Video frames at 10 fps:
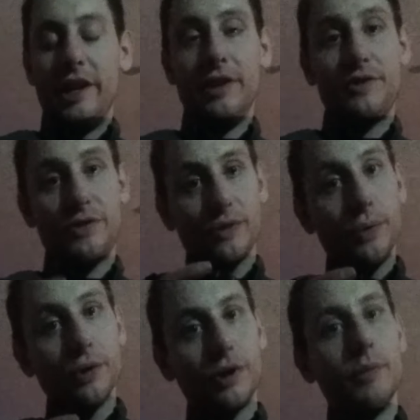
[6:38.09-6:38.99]
It's
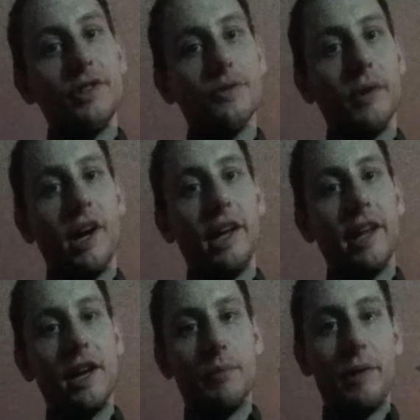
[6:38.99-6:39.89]
solar, which is what I
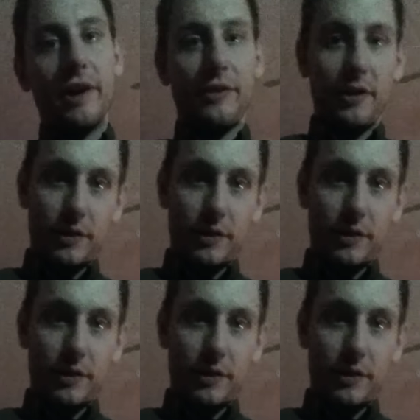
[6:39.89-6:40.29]
like best.